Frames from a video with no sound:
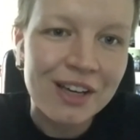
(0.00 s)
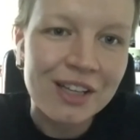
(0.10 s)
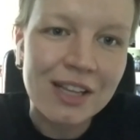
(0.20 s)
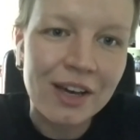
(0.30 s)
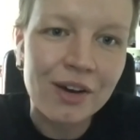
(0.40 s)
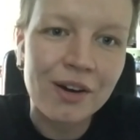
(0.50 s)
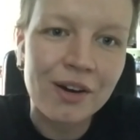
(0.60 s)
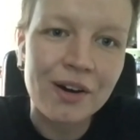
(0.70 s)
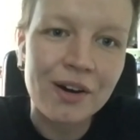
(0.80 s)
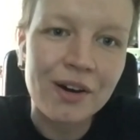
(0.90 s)
It's like
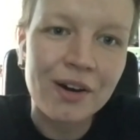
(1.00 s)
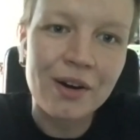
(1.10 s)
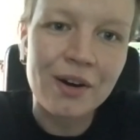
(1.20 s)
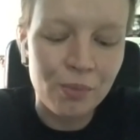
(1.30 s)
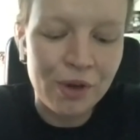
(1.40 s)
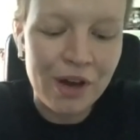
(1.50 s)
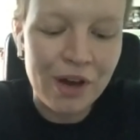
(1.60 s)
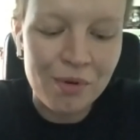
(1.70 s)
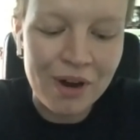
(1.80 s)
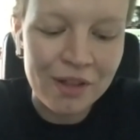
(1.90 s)
uh, when you
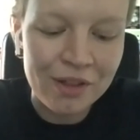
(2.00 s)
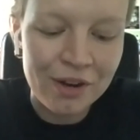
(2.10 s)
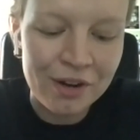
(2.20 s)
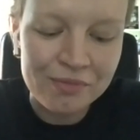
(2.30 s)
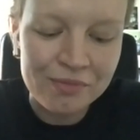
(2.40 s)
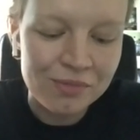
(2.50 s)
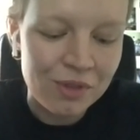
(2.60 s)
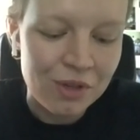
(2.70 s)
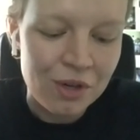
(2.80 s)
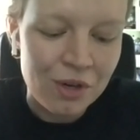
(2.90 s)
become a mother,
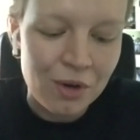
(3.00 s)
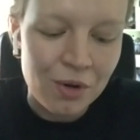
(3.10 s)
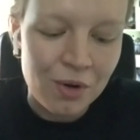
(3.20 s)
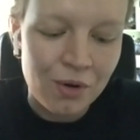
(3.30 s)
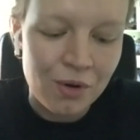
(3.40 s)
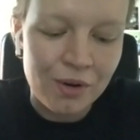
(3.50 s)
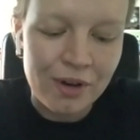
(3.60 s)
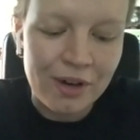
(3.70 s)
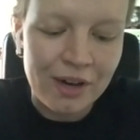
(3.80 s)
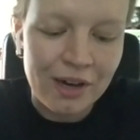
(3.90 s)

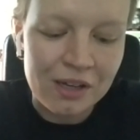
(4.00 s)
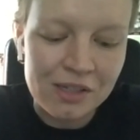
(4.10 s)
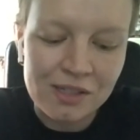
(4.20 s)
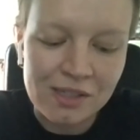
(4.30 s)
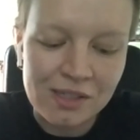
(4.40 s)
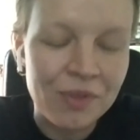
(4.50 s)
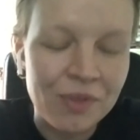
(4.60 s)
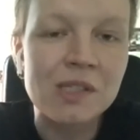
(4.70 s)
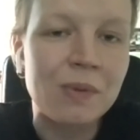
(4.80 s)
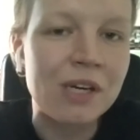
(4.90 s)
uh, it's
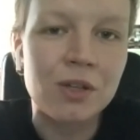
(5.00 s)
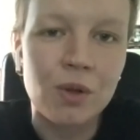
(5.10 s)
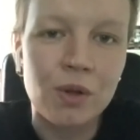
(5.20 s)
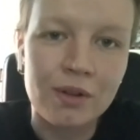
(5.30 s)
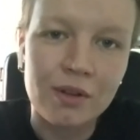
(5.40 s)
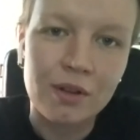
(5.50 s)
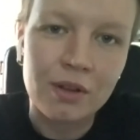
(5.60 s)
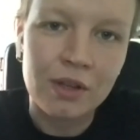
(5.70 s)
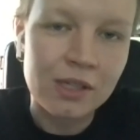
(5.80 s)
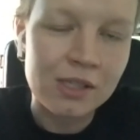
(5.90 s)
something special.
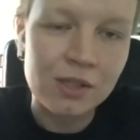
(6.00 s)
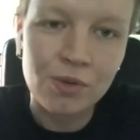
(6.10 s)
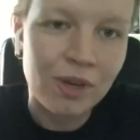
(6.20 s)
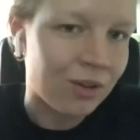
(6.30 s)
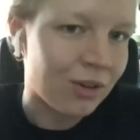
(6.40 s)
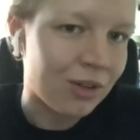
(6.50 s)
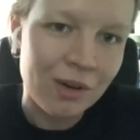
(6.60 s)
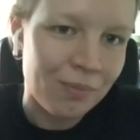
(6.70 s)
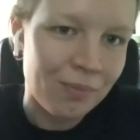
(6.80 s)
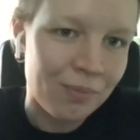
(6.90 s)
This you cannot
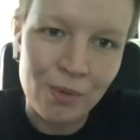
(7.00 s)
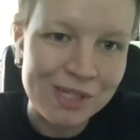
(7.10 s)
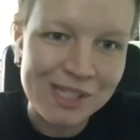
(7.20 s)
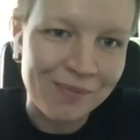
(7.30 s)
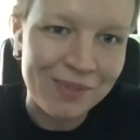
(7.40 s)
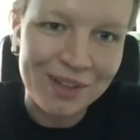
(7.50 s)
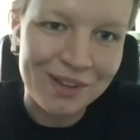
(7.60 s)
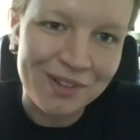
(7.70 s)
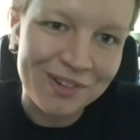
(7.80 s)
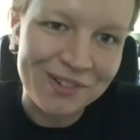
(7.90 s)
compare with
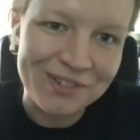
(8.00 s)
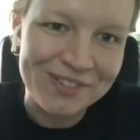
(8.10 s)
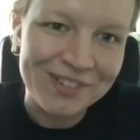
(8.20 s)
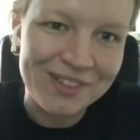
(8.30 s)
something, you know.